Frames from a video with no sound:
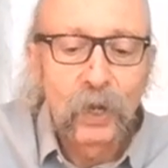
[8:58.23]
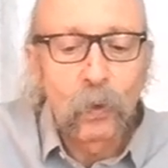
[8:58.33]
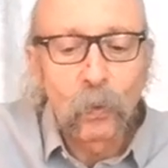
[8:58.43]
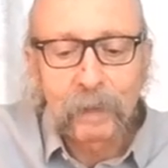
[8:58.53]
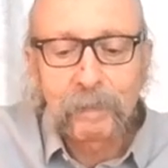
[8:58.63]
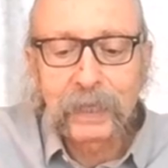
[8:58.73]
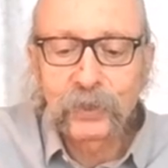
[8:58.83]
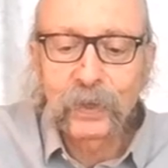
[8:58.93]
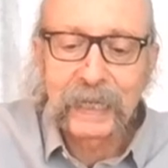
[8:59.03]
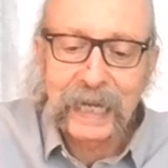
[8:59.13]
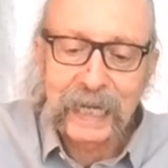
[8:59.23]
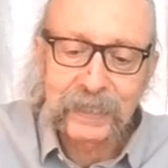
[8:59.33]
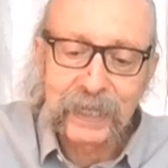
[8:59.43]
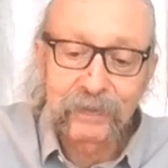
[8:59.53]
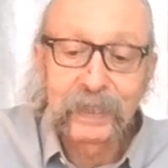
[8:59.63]
1 measure on
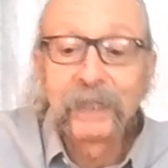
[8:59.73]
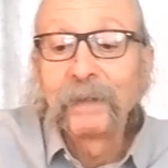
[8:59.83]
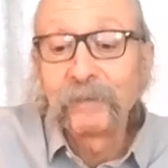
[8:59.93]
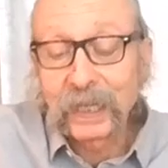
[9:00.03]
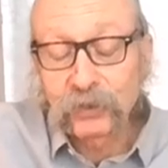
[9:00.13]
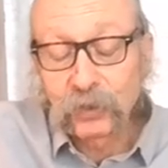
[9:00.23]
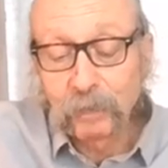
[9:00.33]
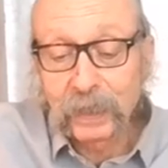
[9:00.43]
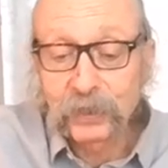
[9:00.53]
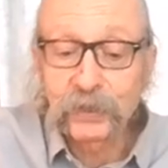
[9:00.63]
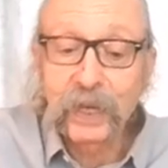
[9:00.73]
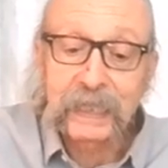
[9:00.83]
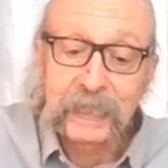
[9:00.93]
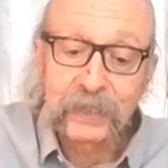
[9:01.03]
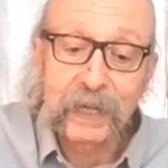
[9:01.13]
A7, then 2 measures on
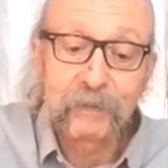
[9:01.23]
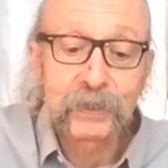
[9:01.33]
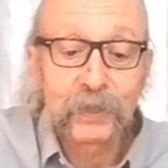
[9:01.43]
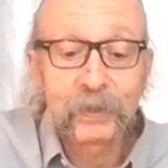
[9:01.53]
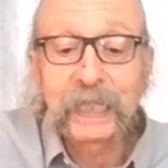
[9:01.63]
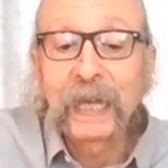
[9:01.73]
E7. So the